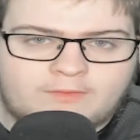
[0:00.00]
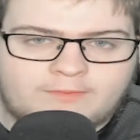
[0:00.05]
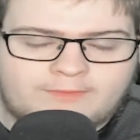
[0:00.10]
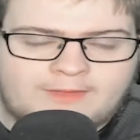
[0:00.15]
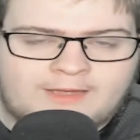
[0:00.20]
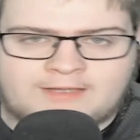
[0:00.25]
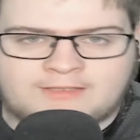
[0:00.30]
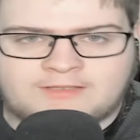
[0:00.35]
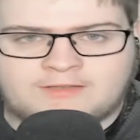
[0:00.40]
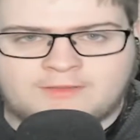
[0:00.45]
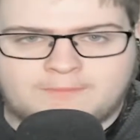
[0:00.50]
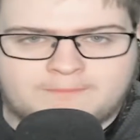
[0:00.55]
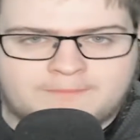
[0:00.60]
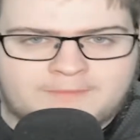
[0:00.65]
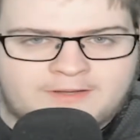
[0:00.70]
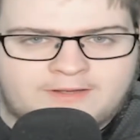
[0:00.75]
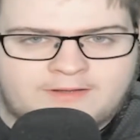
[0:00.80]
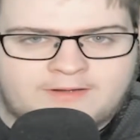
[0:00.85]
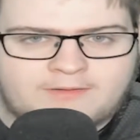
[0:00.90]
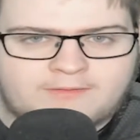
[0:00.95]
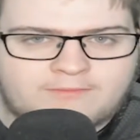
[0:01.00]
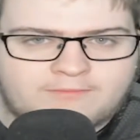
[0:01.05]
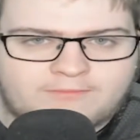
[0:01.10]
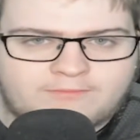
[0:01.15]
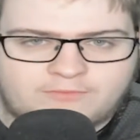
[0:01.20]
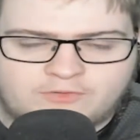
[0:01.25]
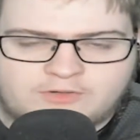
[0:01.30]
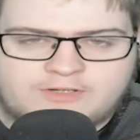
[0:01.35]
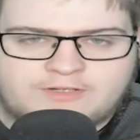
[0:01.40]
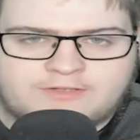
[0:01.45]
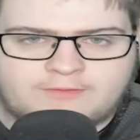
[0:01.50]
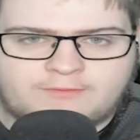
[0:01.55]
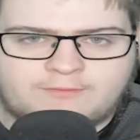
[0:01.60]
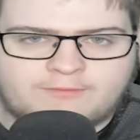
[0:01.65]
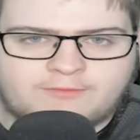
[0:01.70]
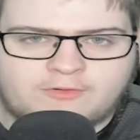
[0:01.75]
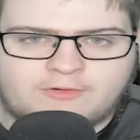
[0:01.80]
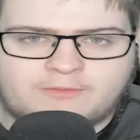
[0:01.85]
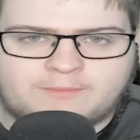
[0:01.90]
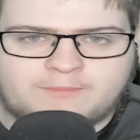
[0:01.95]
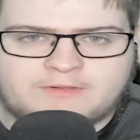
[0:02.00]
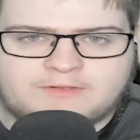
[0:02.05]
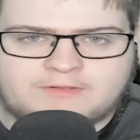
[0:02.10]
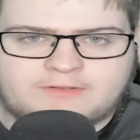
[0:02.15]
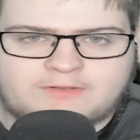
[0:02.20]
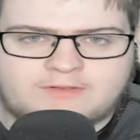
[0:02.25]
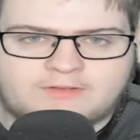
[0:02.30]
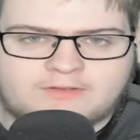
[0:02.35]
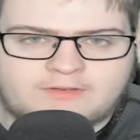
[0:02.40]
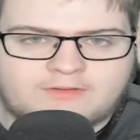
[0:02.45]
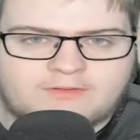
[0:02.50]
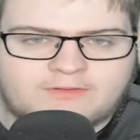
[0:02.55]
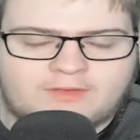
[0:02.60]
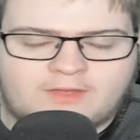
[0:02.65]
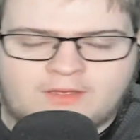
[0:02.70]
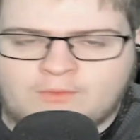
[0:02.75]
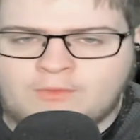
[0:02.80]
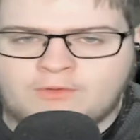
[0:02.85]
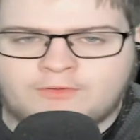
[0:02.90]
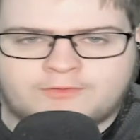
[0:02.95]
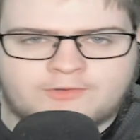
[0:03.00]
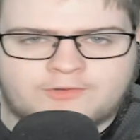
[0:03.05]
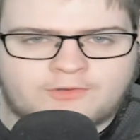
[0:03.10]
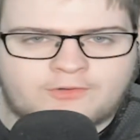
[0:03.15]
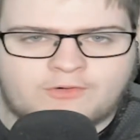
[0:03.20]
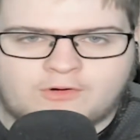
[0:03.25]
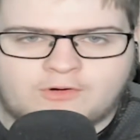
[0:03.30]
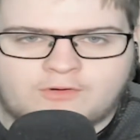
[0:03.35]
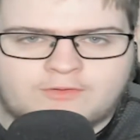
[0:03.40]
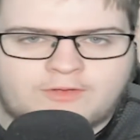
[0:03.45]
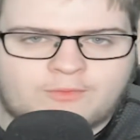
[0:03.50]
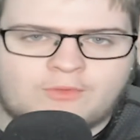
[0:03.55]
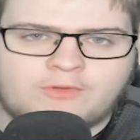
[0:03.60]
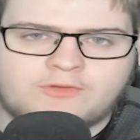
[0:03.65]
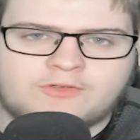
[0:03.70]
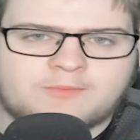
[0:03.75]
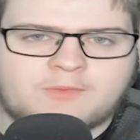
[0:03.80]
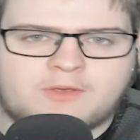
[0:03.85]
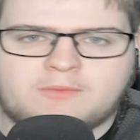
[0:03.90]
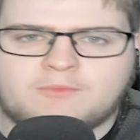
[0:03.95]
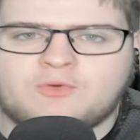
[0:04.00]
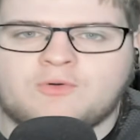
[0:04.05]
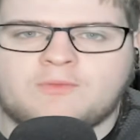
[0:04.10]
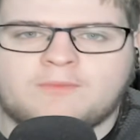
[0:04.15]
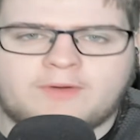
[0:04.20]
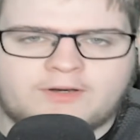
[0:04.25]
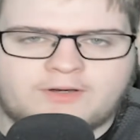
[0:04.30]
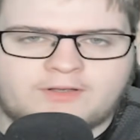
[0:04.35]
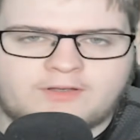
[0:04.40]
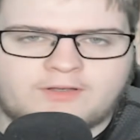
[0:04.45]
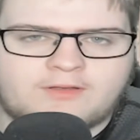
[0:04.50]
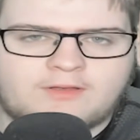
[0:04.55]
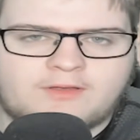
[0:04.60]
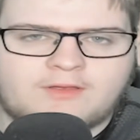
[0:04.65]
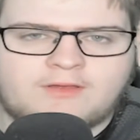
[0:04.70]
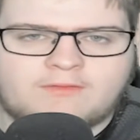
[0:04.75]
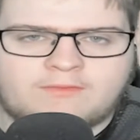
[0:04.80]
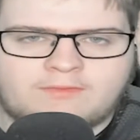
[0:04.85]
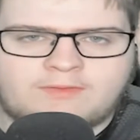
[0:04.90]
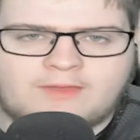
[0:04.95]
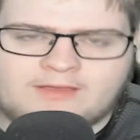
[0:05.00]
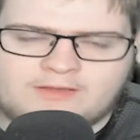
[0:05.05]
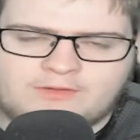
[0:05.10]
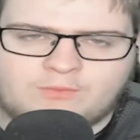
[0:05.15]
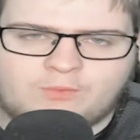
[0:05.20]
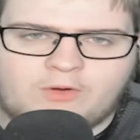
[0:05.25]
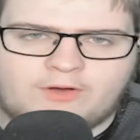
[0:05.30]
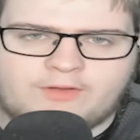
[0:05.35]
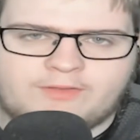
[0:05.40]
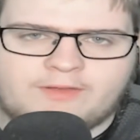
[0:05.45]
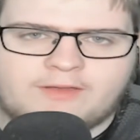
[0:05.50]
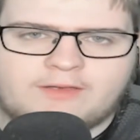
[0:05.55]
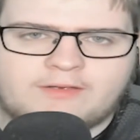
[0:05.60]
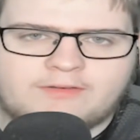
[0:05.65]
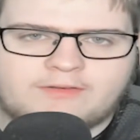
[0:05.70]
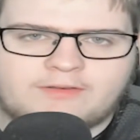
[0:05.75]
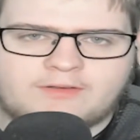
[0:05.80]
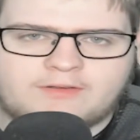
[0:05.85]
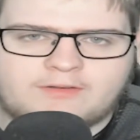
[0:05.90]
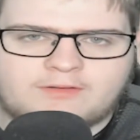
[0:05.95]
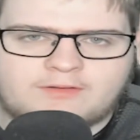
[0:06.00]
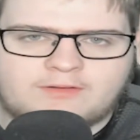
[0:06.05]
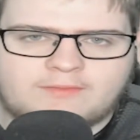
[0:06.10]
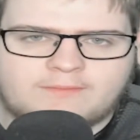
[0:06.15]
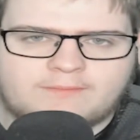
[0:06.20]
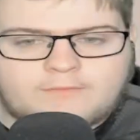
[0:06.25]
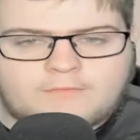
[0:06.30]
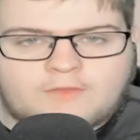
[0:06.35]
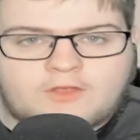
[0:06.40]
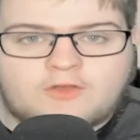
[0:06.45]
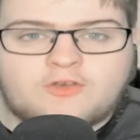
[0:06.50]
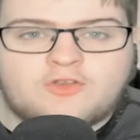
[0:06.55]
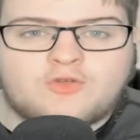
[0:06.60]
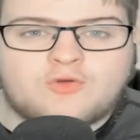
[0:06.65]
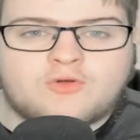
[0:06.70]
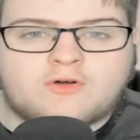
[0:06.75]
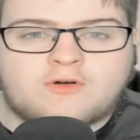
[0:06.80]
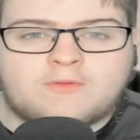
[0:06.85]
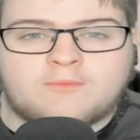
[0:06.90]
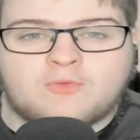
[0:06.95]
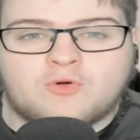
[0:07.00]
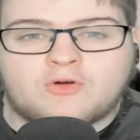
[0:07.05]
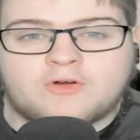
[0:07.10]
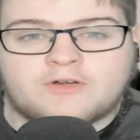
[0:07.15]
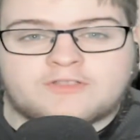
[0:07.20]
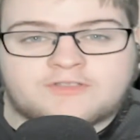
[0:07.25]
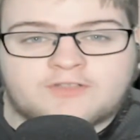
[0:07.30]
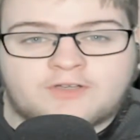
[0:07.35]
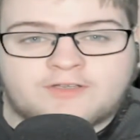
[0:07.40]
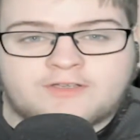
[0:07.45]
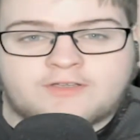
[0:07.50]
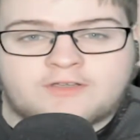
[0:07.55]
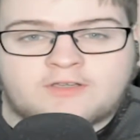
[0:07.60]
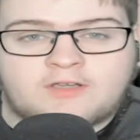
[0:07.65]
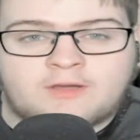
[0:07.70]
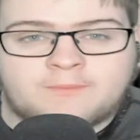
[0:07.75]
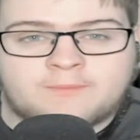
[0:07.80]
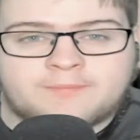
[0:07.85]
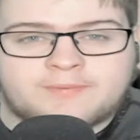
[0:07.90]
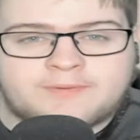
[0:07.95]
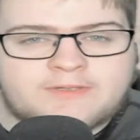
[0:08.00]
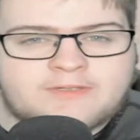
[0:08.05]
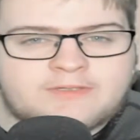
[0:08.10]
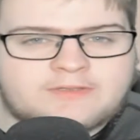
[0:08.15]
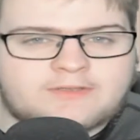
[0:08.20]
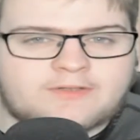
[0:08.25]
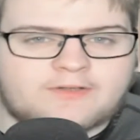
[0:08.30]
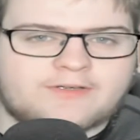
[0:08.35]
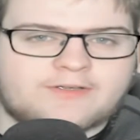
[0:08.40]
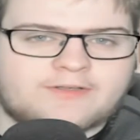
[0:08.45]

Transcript: That is the main reason for a business. They want to grow, they want to make more money, and that is why they exist. Newer and more exciting companies like